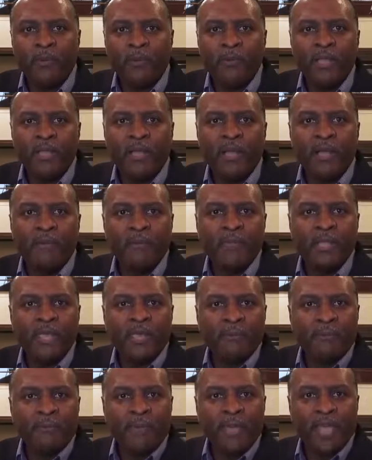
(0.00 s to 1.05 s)
become
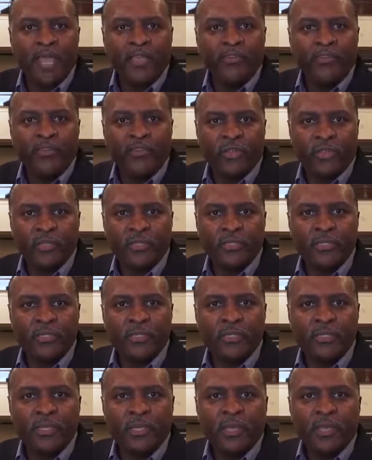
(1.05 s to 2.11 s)

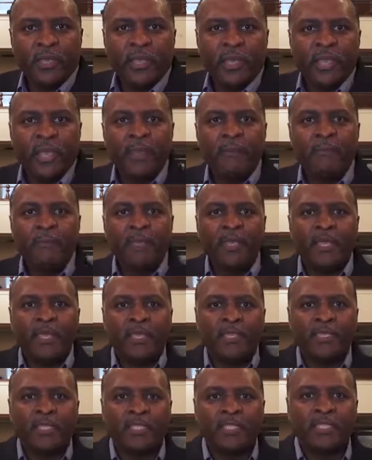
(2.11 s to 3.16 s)
impatient and
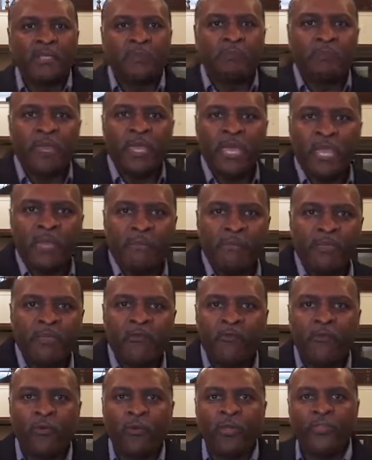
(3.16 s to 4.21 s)
begin to speak
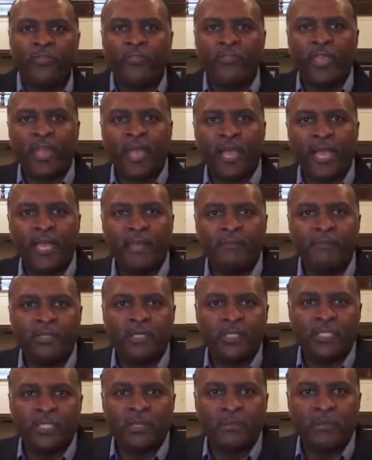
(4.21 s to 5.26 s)
before it's time
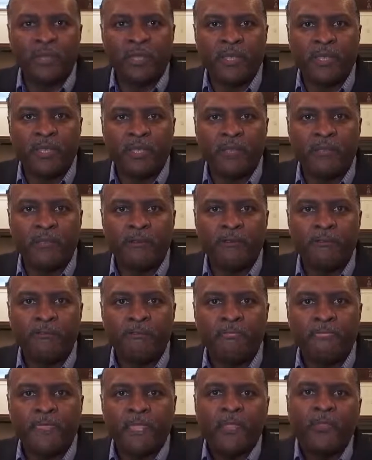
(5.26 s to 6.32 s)
to speak.
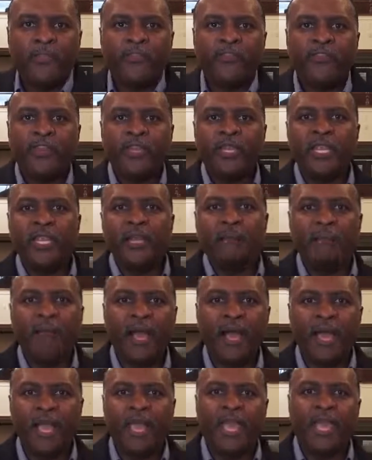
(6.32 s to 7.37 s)
You see,
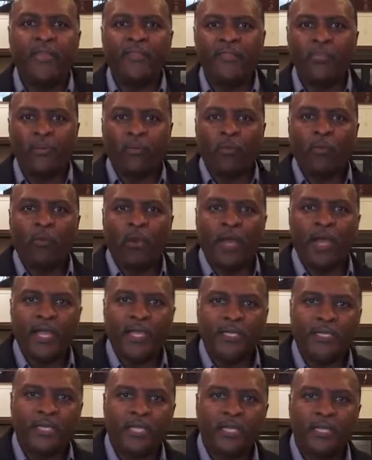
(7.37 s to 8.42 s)
Nehemiah had the
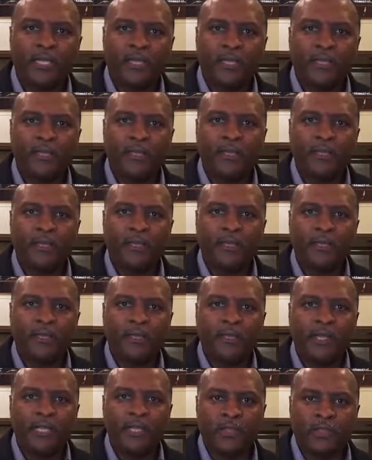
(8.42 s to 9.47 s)
what.
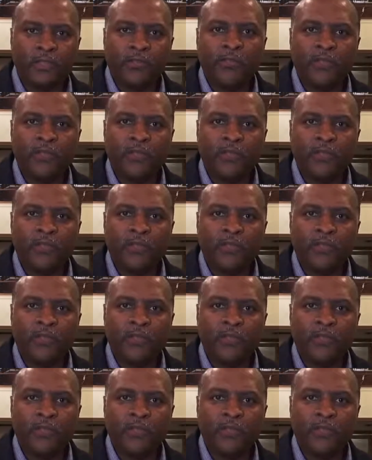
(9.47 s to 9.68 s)
He knew